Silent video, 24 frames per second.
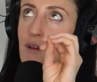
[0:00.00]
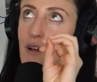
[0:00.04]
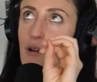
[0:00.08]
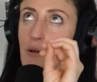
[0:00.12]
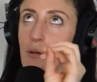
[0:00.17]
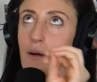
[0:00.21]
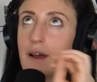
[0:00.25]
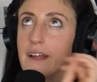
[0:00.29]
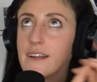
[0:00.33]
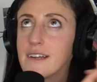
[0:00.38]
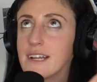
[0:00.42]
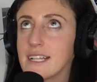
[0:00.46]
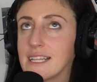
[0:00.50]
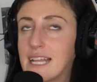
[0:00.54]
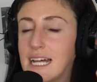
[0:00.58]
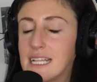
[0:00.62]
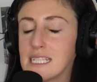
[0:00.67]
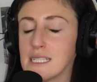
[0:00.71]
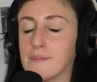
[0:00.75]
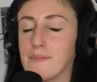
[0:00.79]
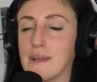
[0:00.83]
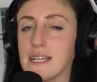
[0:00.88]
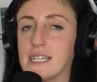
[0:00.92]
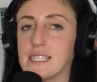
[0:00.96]
requiring
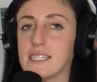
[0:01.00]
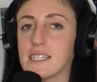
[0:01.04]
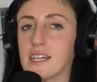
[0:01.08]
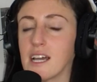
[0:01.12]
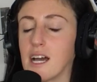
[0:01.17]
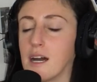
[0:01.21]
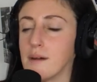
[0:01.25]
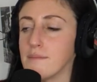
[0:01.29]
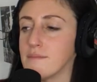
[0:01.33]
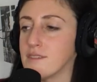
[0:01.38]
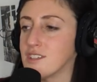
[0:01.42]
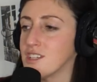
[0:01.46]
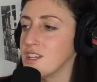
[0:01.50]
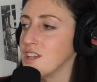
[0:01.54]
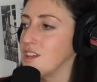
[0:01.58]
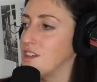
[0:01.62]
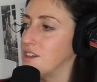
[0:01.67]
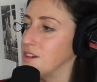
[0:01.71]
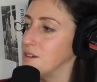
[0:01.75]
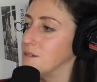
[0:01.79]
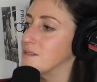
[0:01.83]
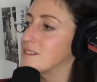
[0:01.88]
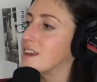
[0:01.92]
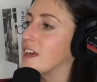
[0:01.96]
that space to come to
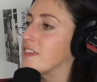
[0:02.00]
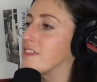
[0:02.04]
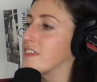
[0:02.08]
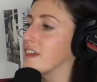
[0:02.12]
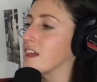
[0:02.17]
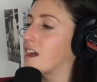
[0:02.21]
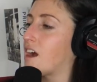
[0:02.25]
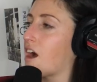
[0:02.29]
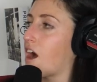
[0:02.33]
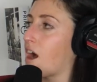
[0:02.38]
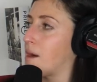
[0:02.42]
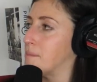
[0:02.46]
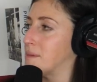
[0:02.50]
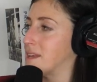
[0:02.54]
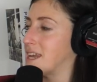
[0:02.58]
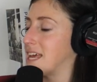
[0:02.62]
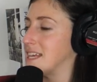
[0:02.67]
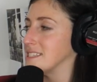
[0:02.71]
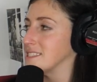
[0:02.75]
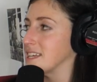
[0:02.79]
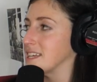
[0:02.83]
you. And I think Common